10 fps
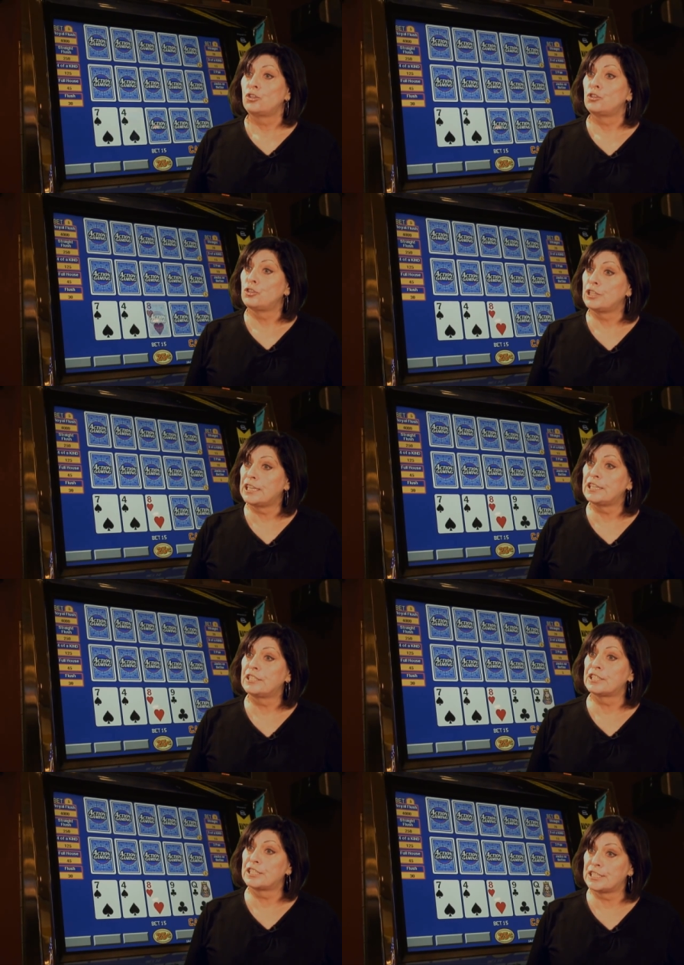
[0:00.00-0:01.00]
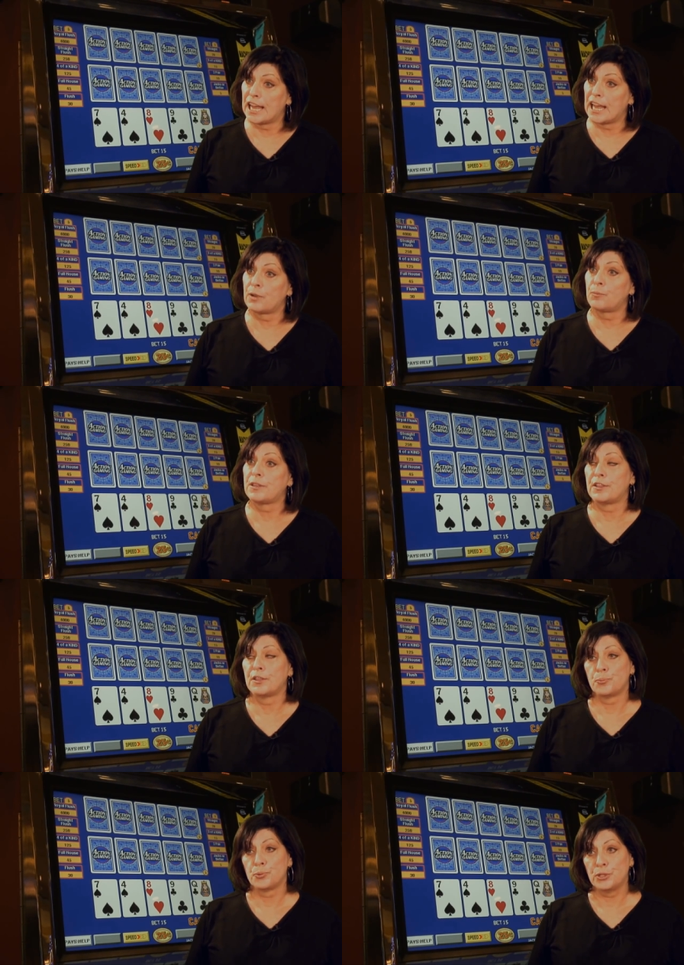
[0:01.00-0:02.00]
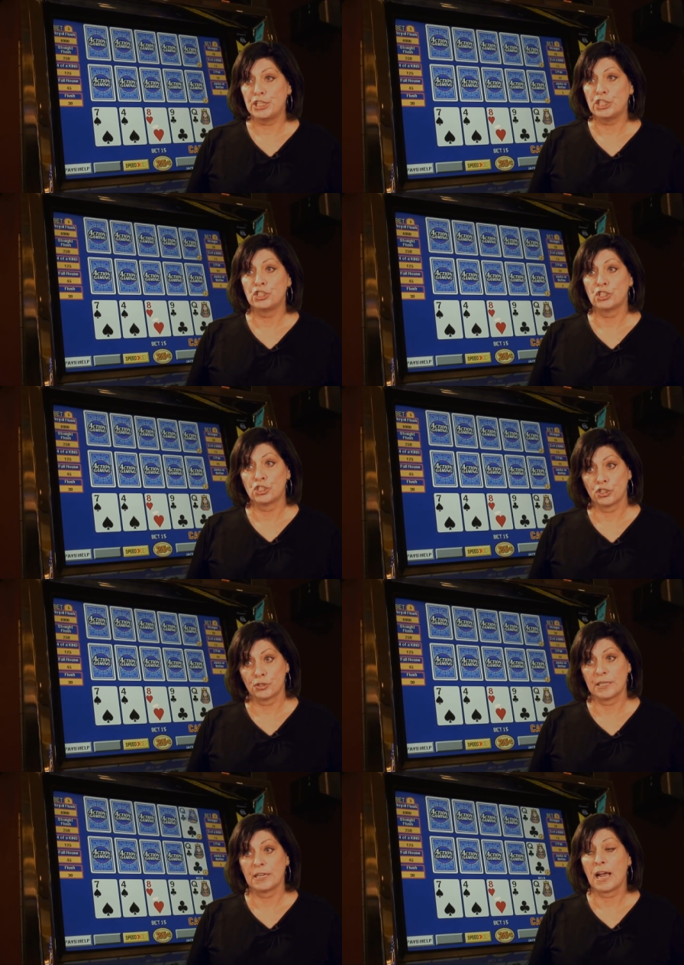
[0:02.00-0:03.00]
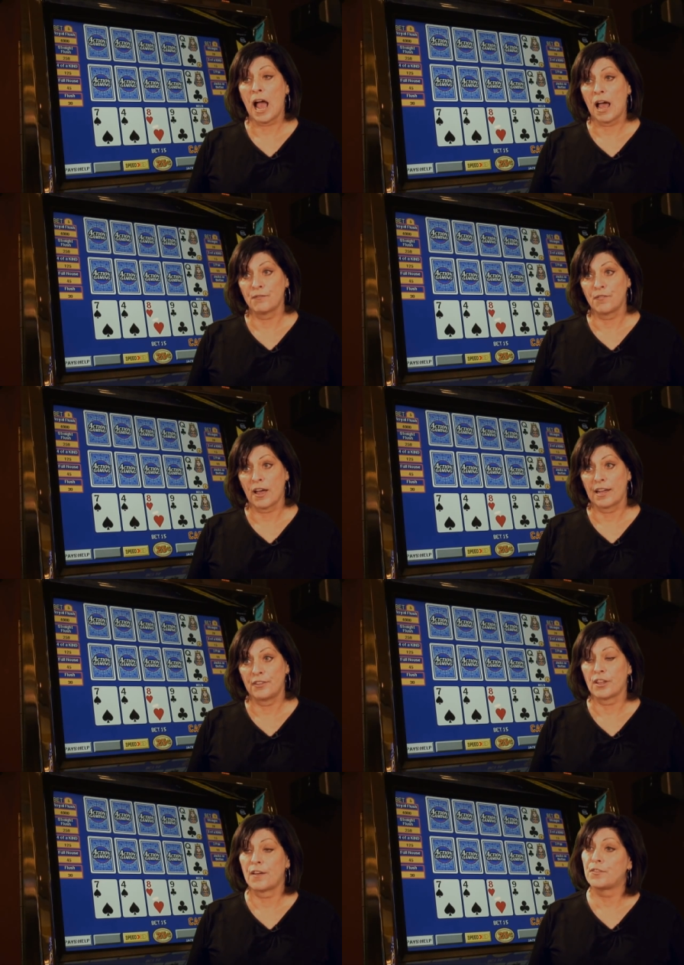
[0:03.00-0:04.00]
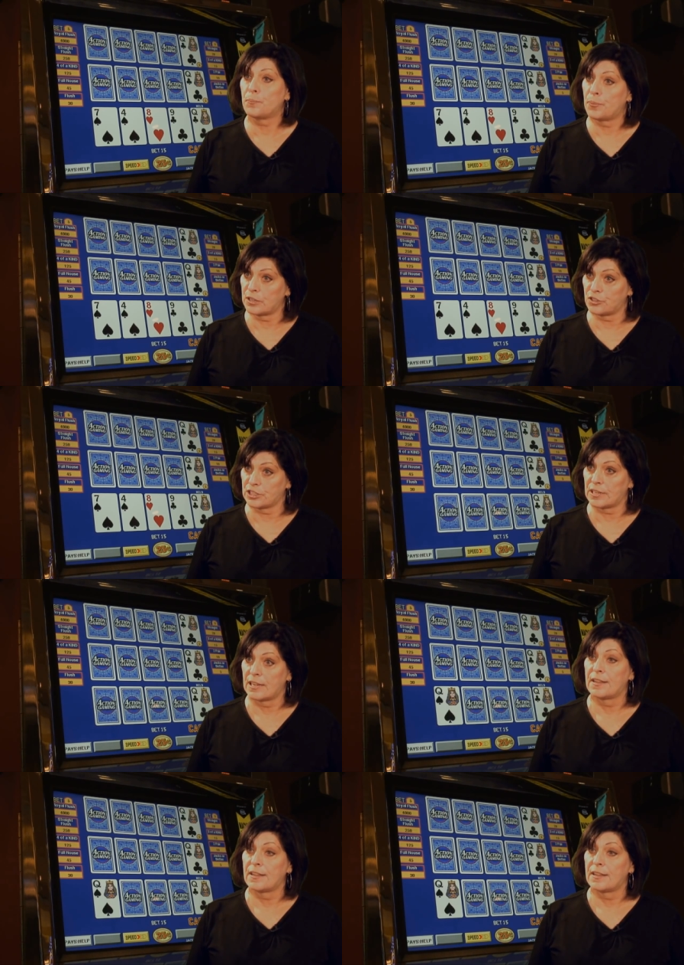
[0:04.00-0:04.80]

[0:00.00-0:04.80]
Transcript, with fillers: You need to stay within the predetermined confines of the budget